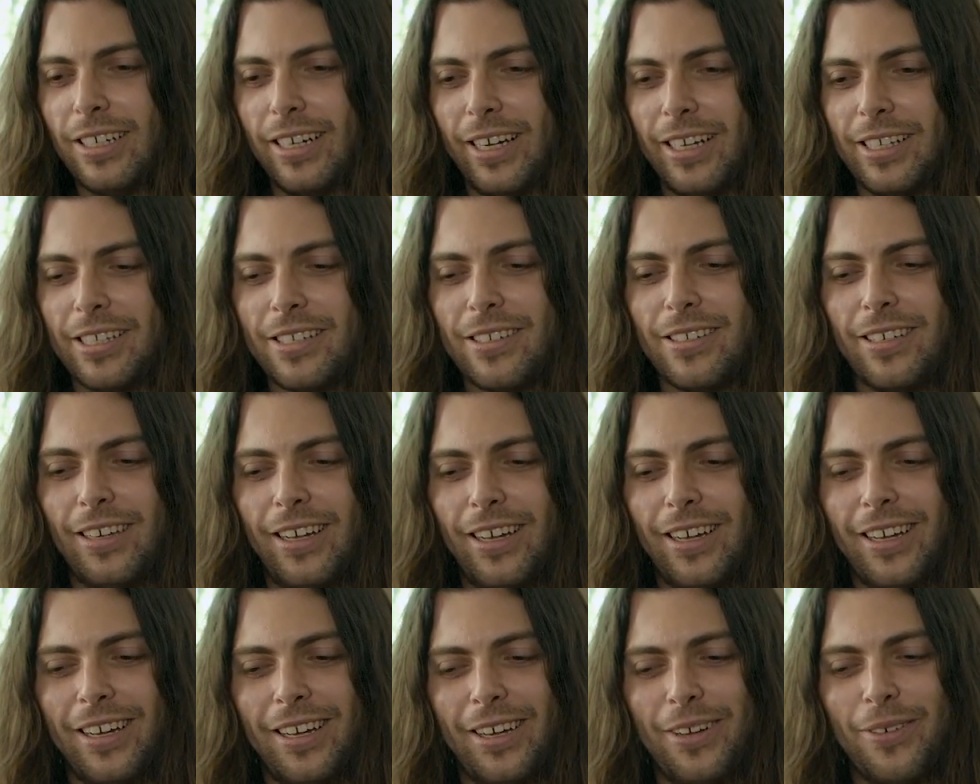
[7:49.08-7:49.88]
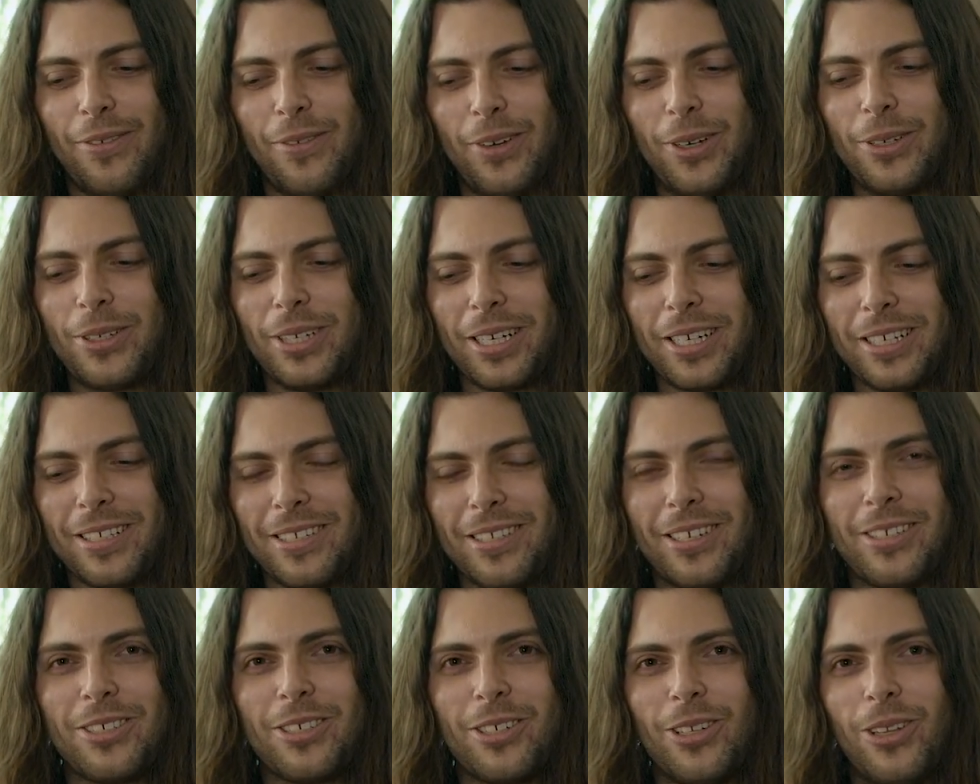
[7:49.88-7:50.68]
It feels like it's
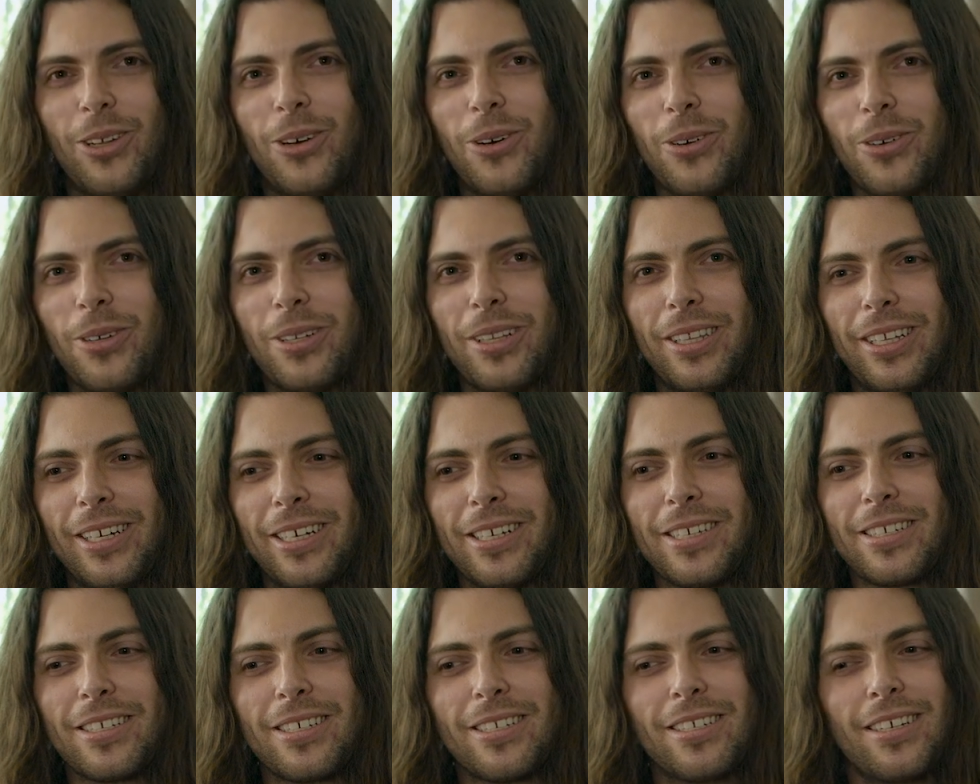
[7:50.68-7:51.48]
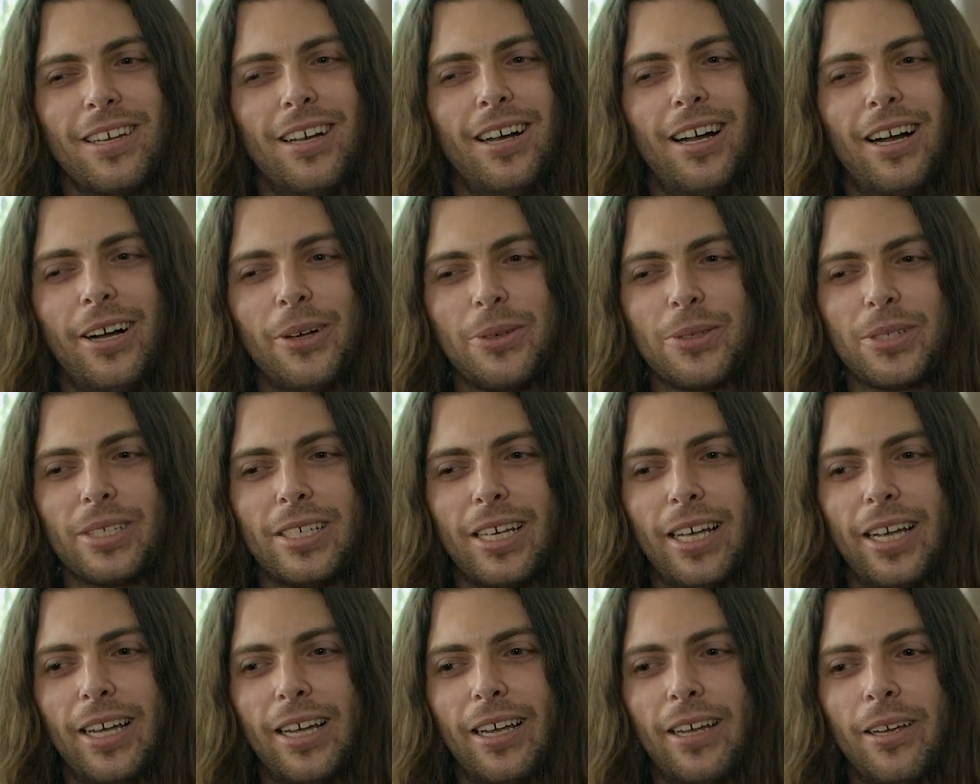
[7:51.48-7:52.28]
such a long list. I'll
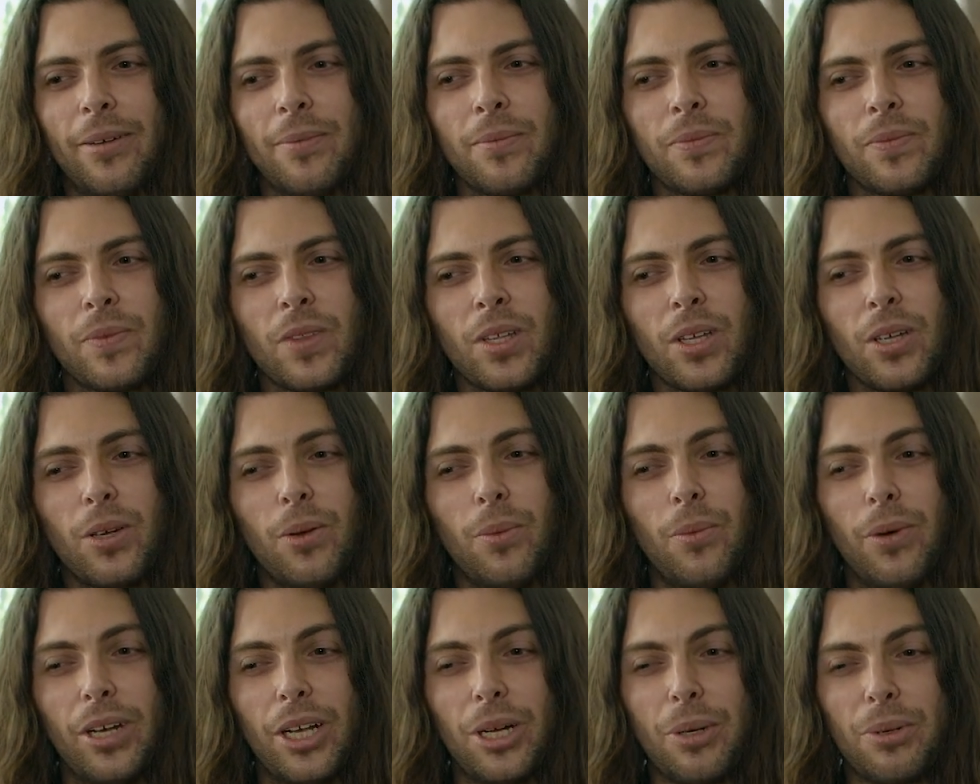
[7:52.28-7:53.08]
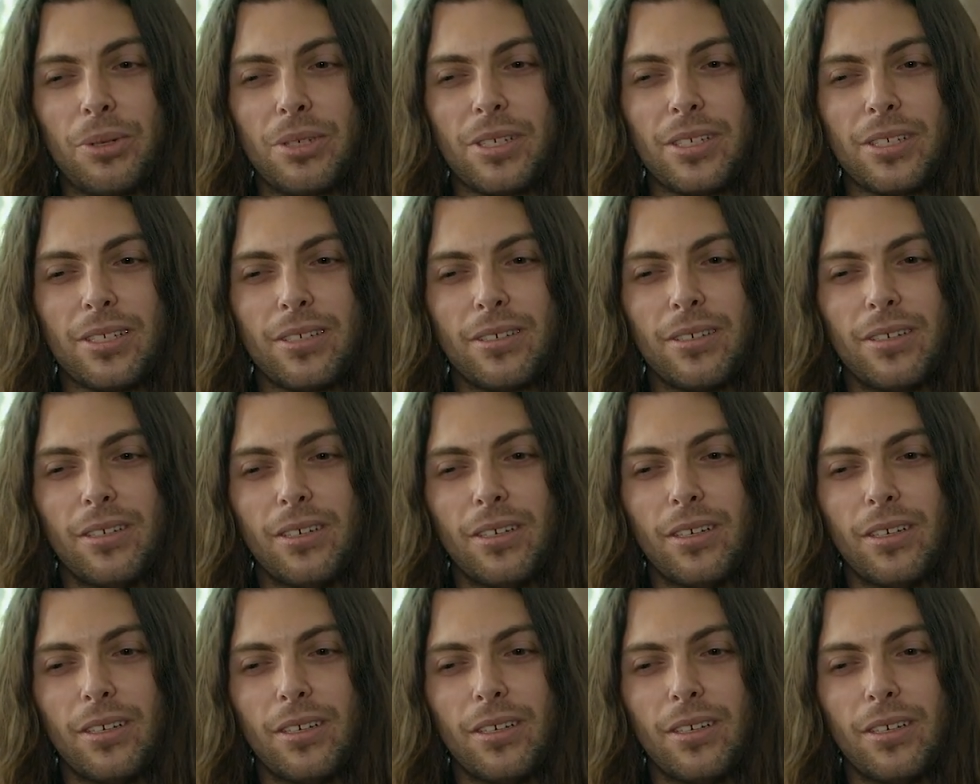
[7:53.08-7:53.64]
say when I was